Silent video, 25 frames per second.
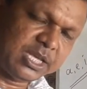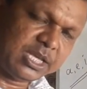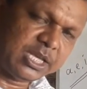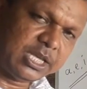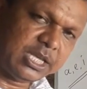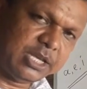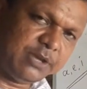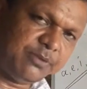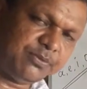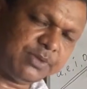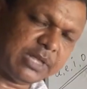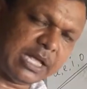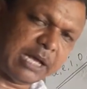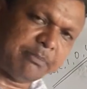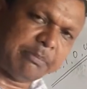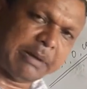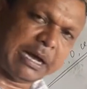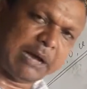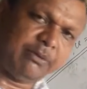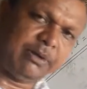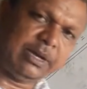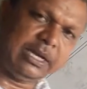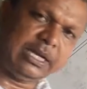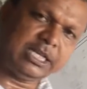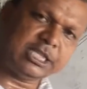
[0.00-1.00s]
If the
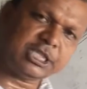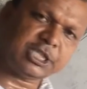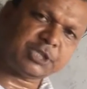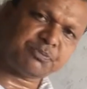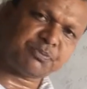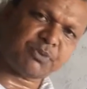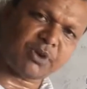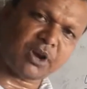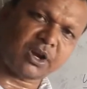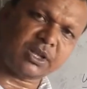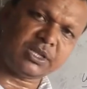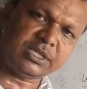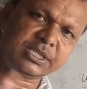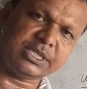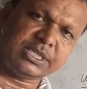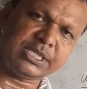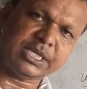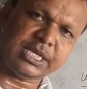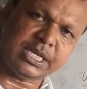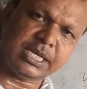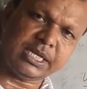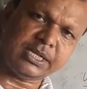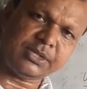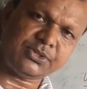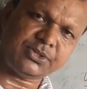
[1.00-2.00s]
vowel is
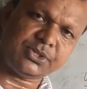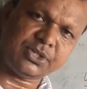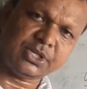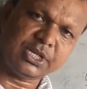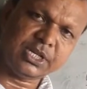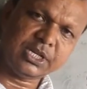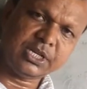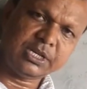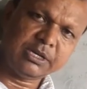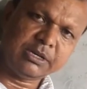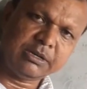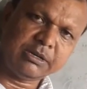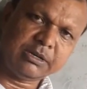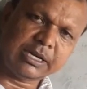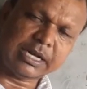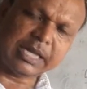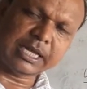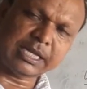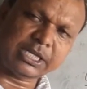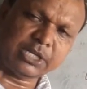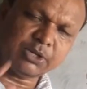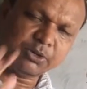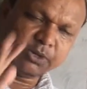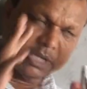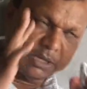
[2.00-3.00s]
pronunciated like
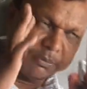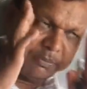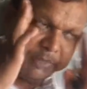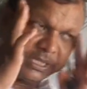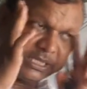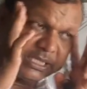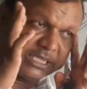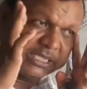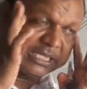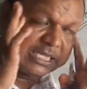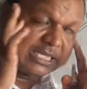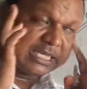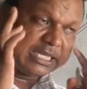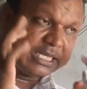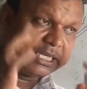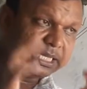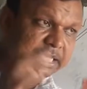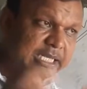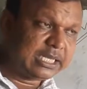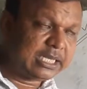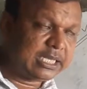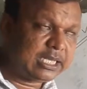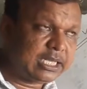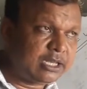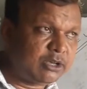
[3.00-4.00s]
you, that means
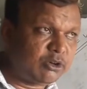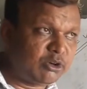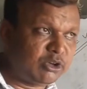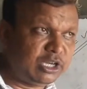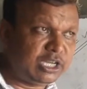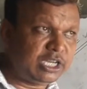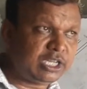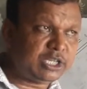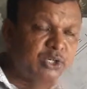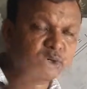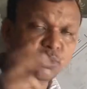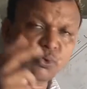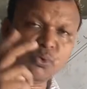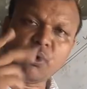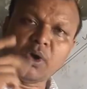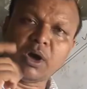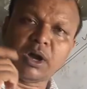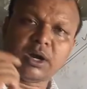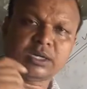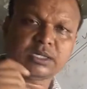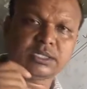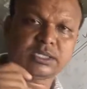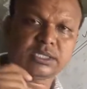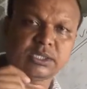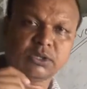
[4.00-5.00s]
only two
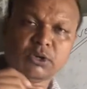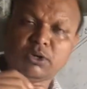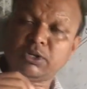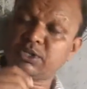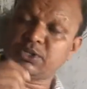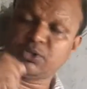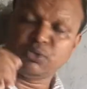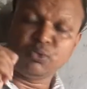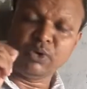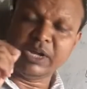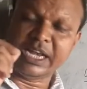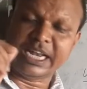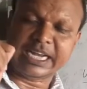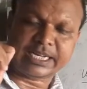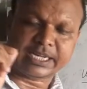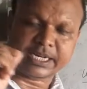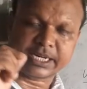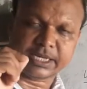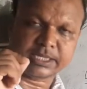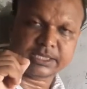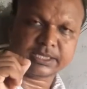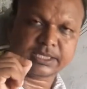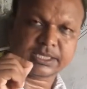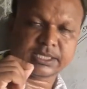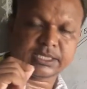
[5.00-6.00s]
words or two
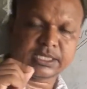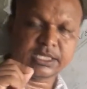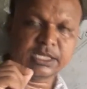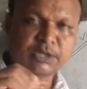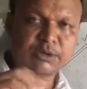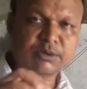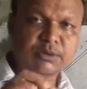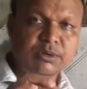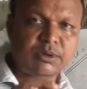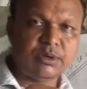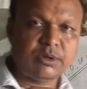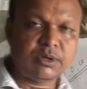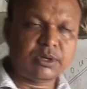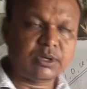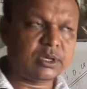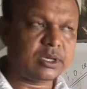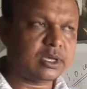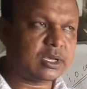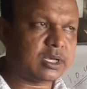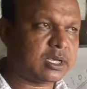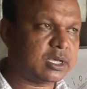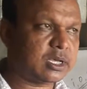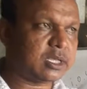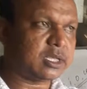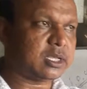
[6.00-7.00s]
letters,
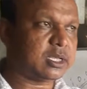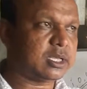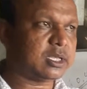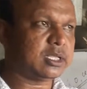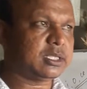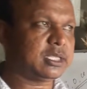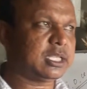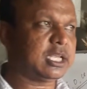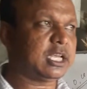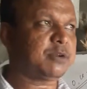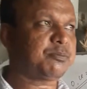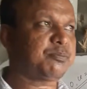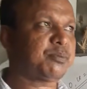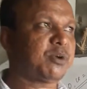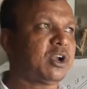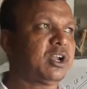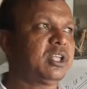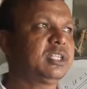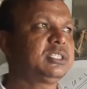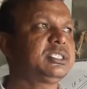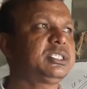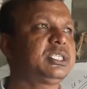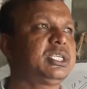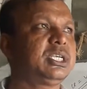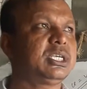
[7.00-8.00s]
their
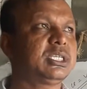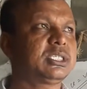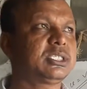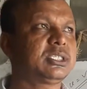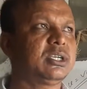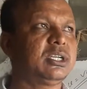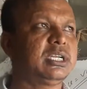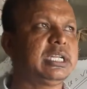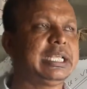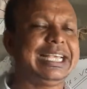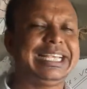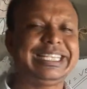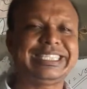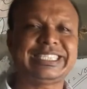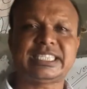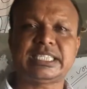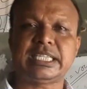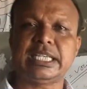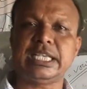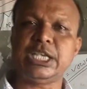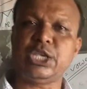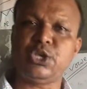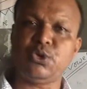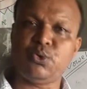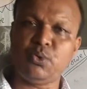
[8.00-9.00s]
pronunciation is
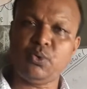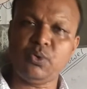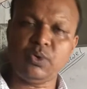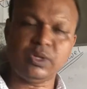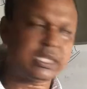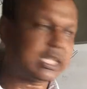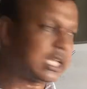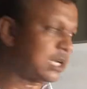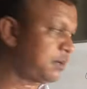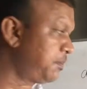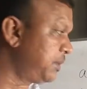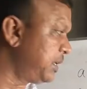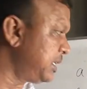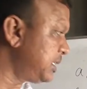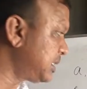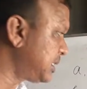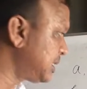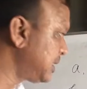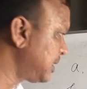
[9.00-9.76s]
u, that means